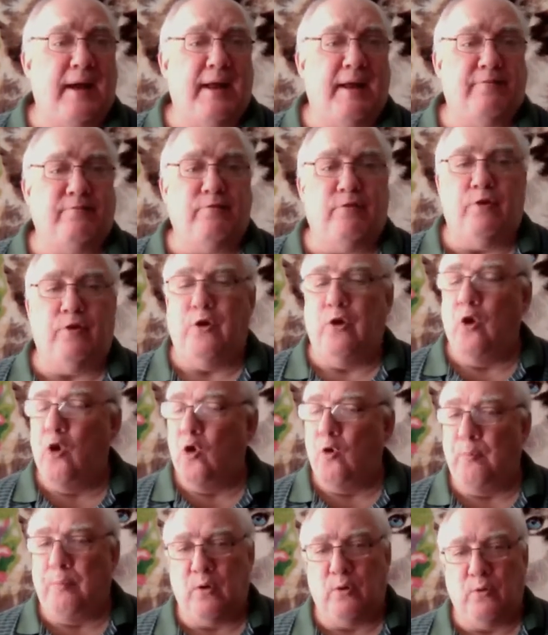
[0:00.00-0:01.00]
I have
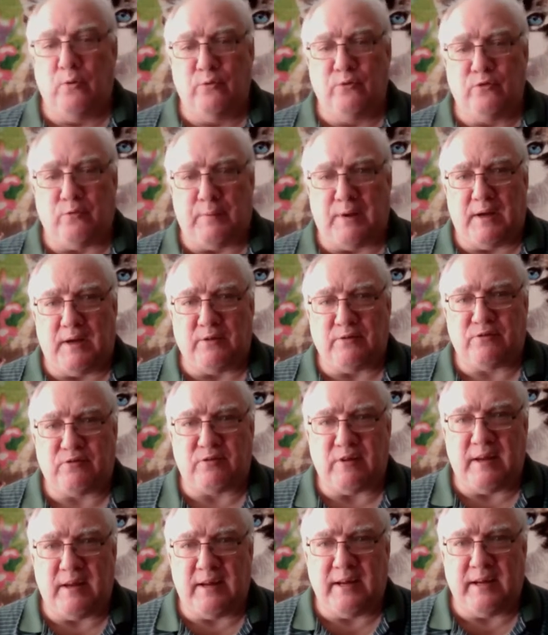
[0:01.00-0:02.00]
no bones
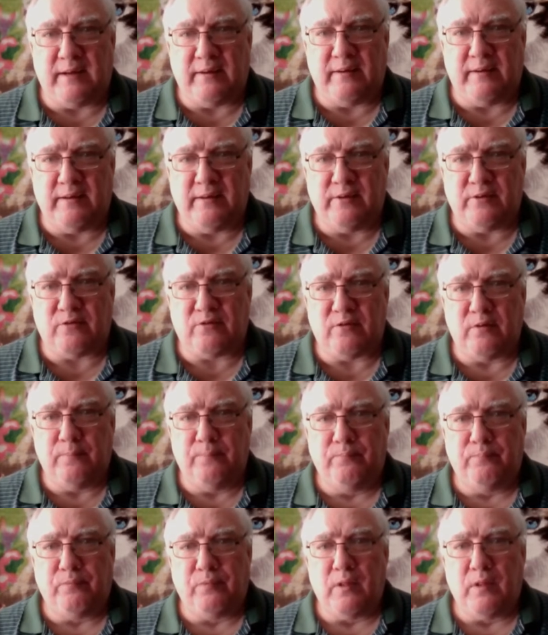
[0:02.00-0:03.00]
about saying
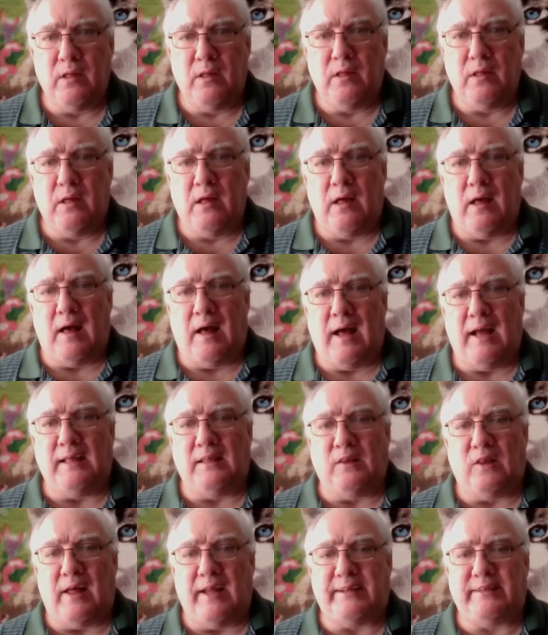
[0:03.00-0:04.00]
this.
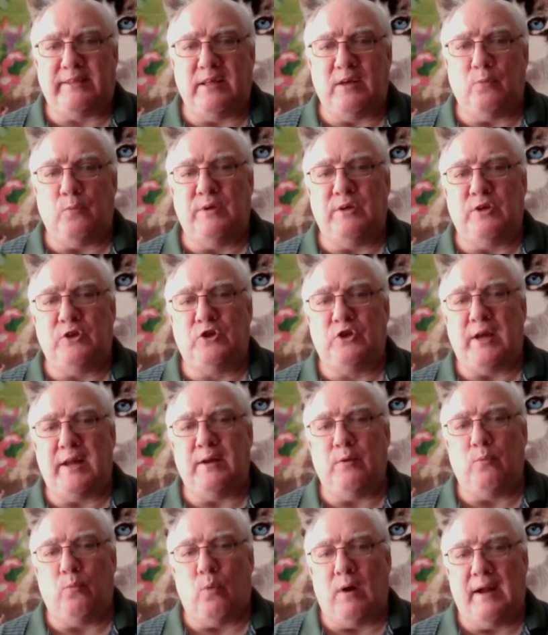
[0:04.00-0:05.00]
I liked it
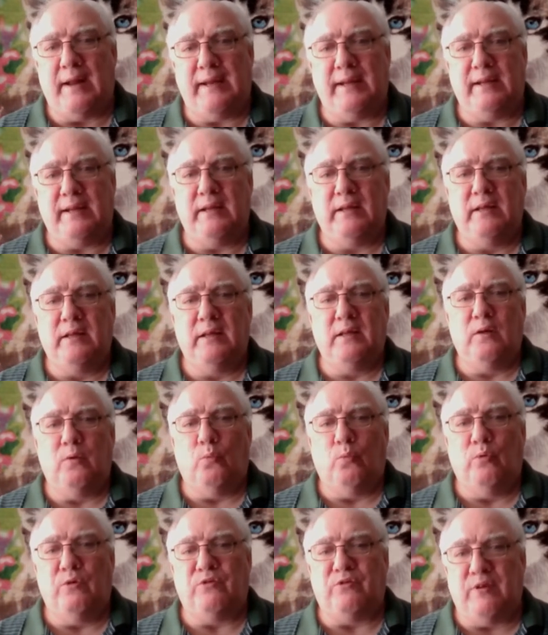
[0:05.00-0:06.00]
when Jay White
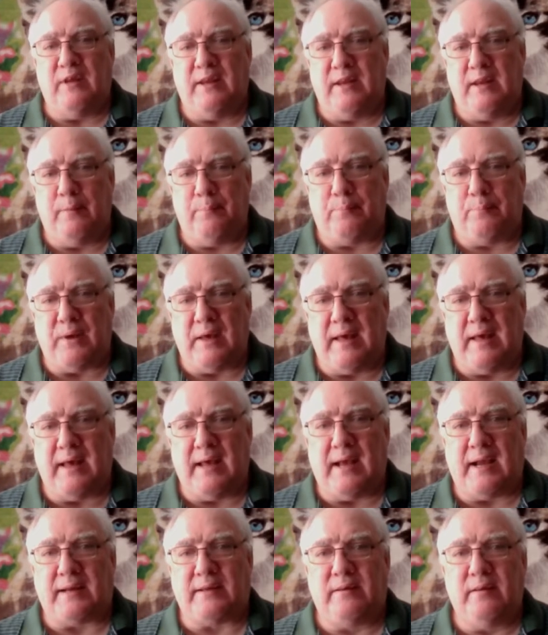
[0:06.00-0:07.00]
was in
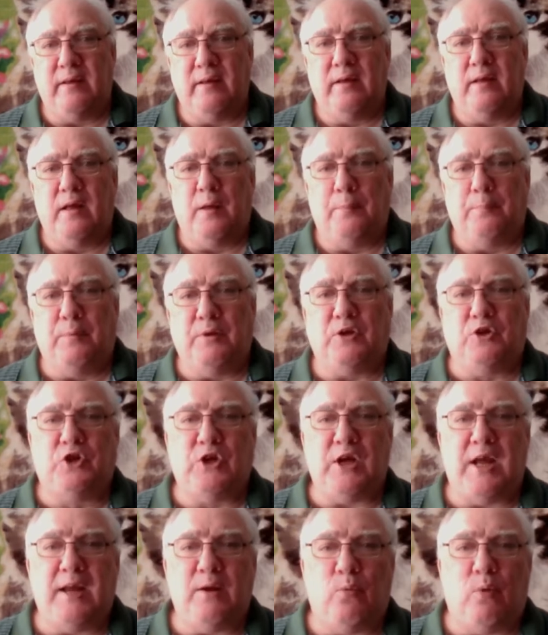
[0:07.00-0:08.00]
Impact,
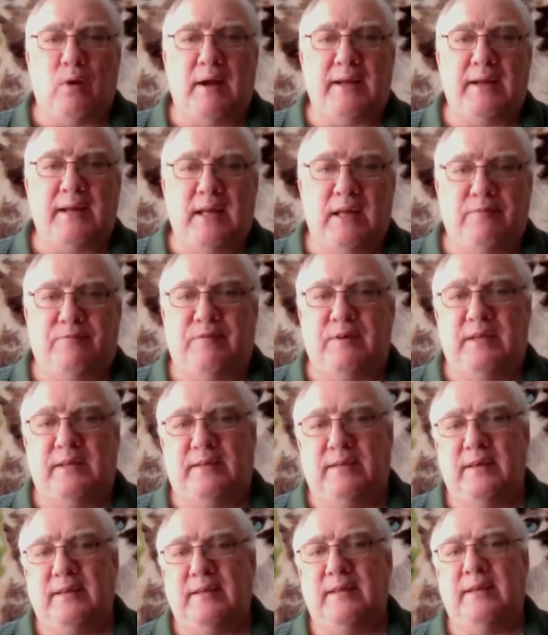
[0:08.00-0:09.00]
but Jay White,
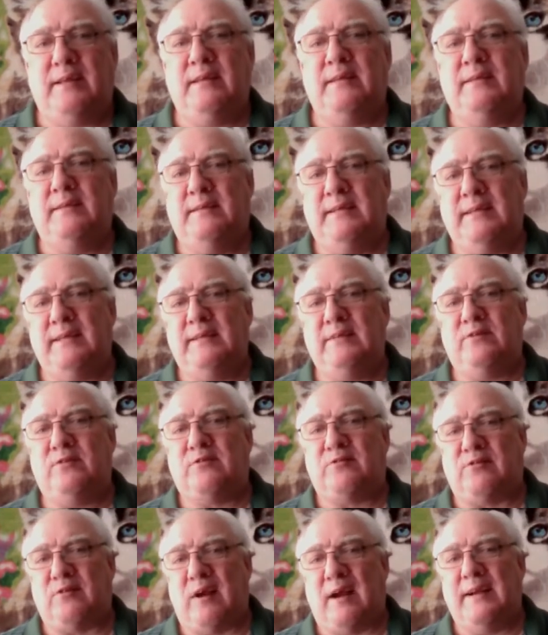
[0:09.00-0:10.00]
if he did
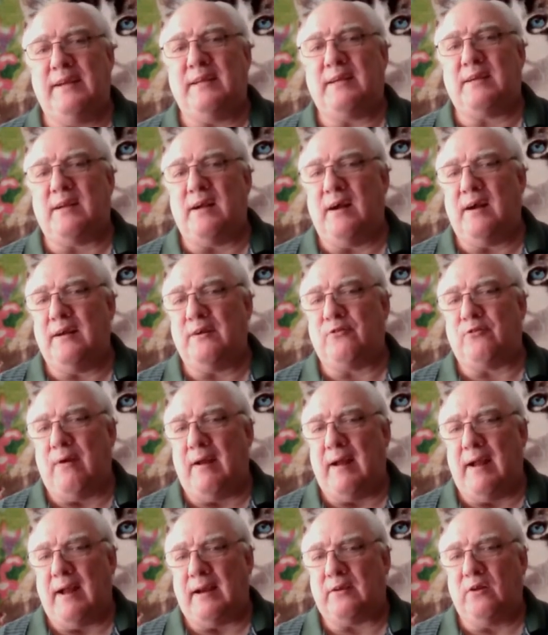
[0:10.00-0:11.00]
indeed sign a
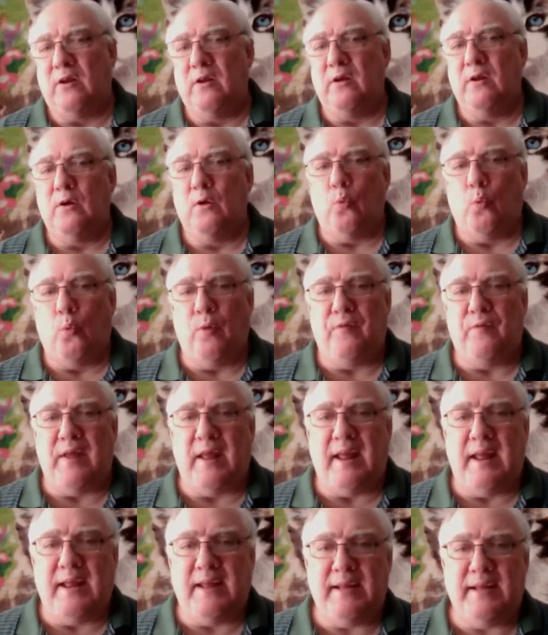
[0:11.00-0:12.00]
contract
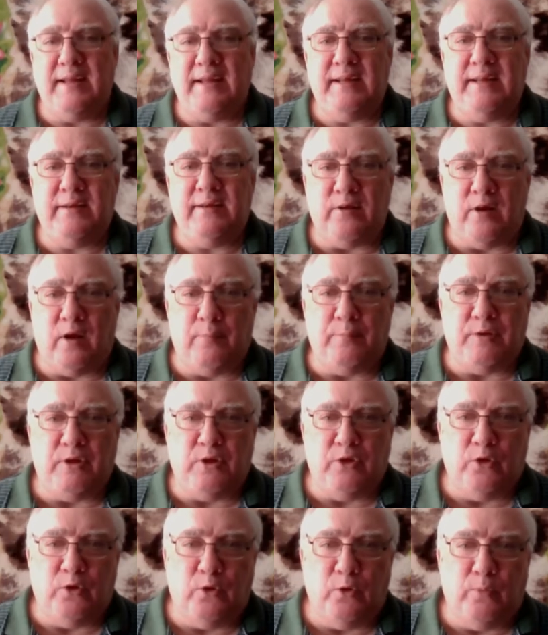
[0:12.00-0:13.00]
with
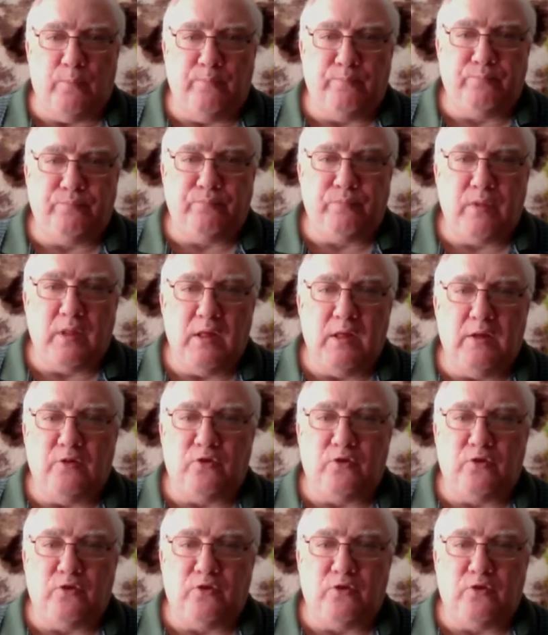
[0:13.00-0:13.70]
AEW,